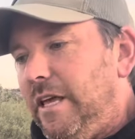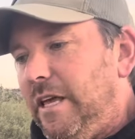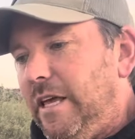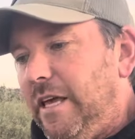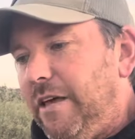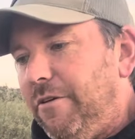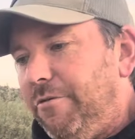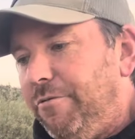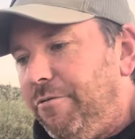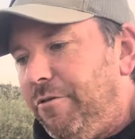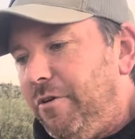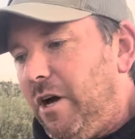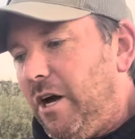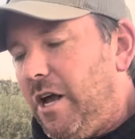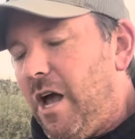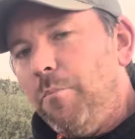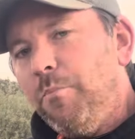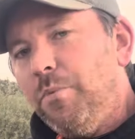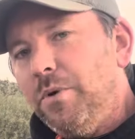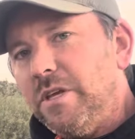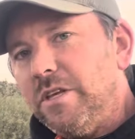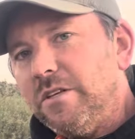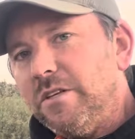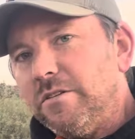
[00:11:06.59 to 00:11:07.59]
if a
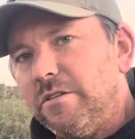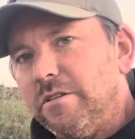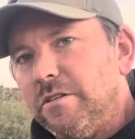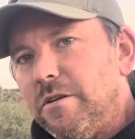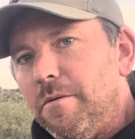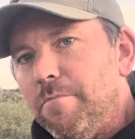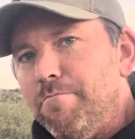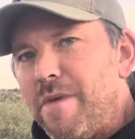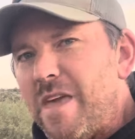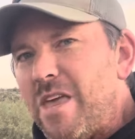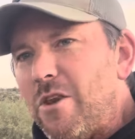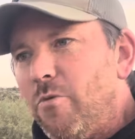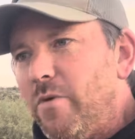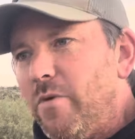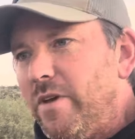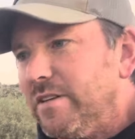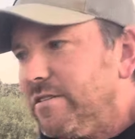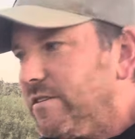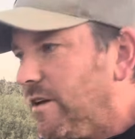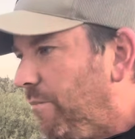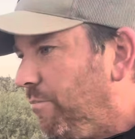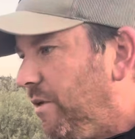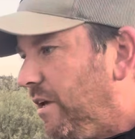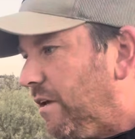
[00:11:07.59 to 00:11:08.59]
company's metering
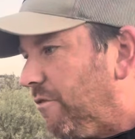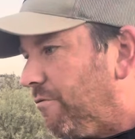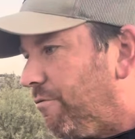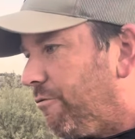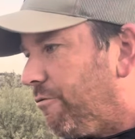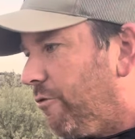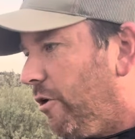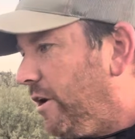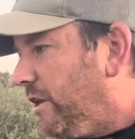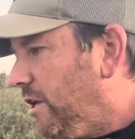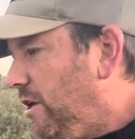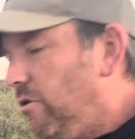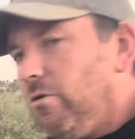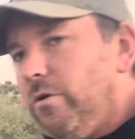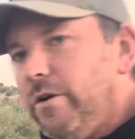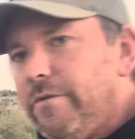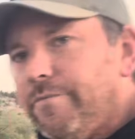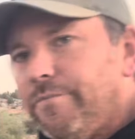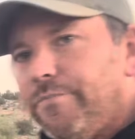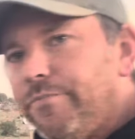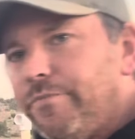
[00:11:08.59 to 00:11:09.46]
something in front of you,